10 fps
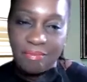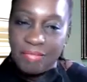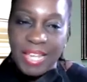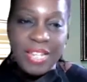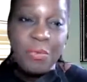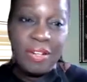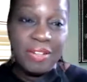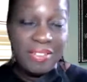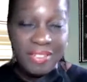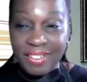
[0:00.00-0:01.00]

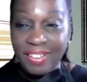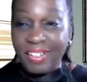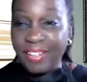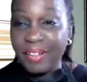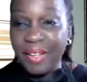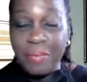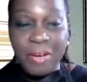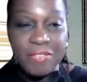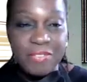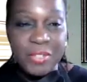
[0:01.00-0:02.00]
anyone can come
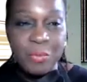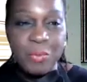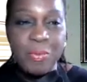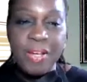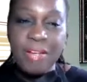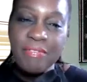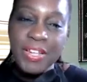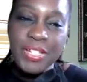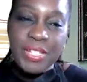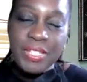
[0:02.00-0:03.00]
off, prepare your
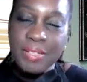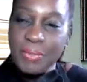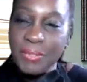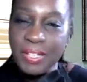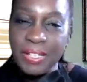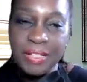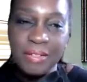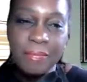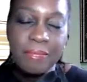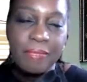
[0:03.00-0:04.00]
veggies in the morning
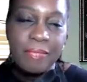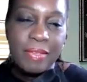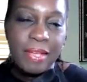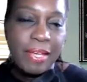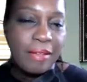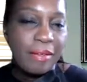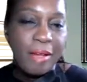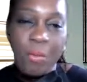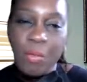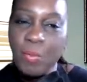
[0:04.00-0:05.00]
and
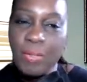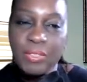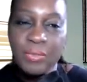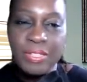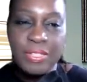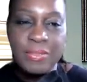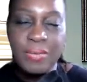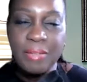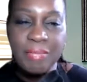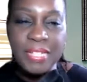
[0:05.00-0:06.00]
come home and do this
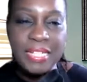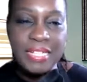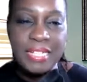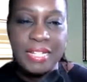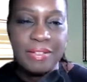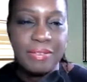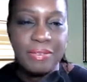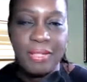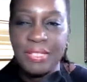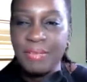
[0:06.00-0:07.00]
quick meal in like
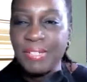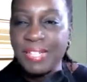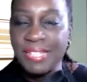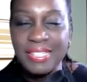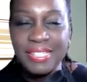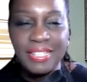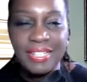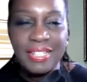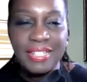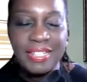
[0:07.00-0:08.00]
20 minutes.
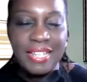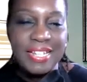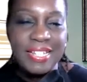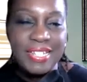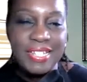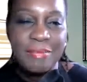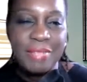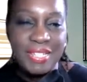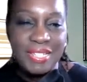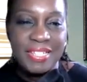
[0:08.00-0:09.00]
That is
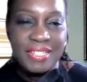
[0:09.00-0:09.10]
amazing.